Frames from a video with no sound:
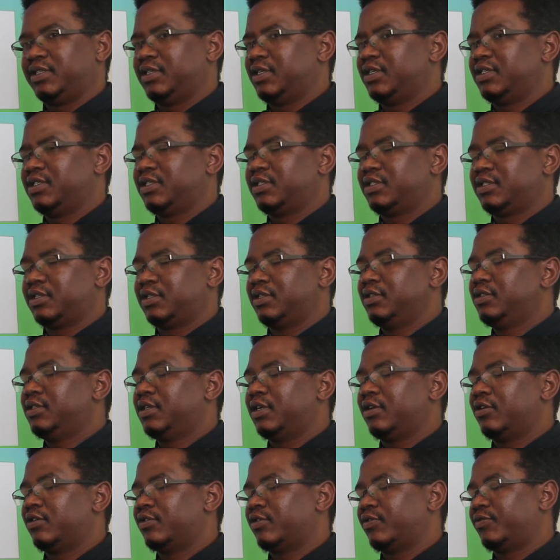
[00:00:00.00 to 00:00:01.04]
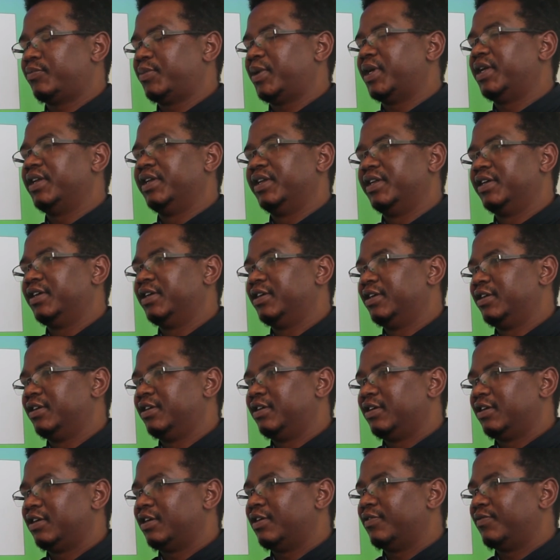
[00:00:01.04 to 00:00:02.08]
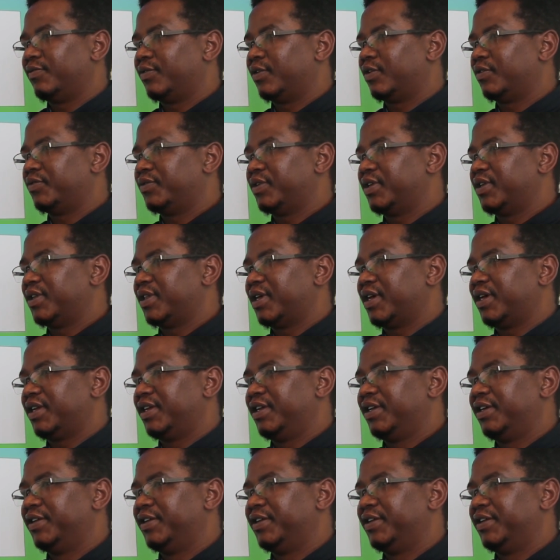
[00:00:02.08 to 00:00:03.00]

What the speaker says: and it's a lot of pain involved in that.